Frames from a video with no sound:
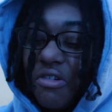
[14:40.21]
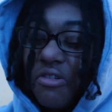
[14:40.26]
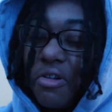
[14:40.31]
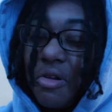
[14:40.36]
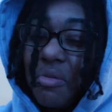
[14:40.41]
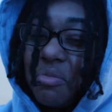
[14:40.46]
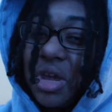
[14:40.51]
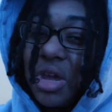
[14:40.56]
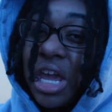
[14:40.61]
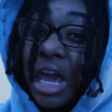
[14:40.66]

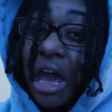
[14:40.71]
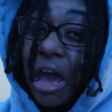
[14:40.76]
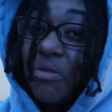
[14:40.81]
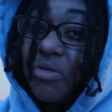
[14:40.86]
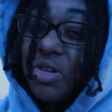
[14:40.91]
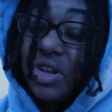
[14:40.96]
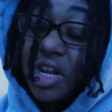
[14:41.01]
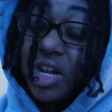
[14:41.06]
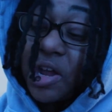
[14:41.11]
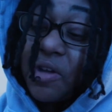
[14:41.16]
For me, I
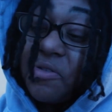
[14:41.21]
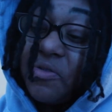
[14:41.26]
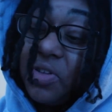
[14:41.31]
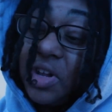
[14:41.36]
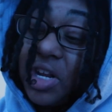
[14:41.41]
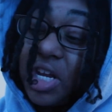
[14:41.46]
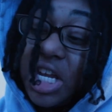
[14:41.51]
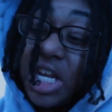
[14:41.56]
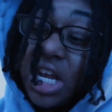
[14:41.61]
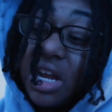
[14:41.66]
would
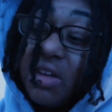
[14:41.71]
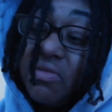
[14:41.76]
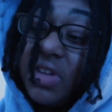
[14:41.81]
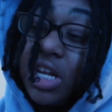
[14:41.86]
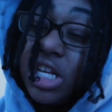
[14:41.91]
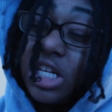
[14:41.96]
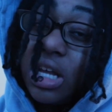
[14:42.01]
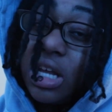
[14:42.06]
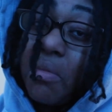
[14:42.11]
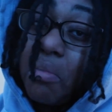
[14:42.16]
definitely give
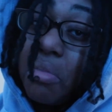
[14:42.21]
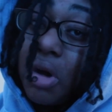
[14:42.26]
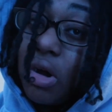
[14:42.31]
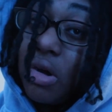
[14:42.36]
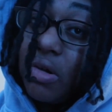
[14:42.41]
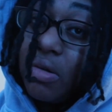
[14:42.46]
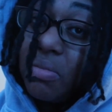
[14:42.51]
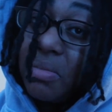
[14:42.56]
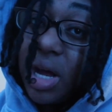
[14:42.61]
this a broke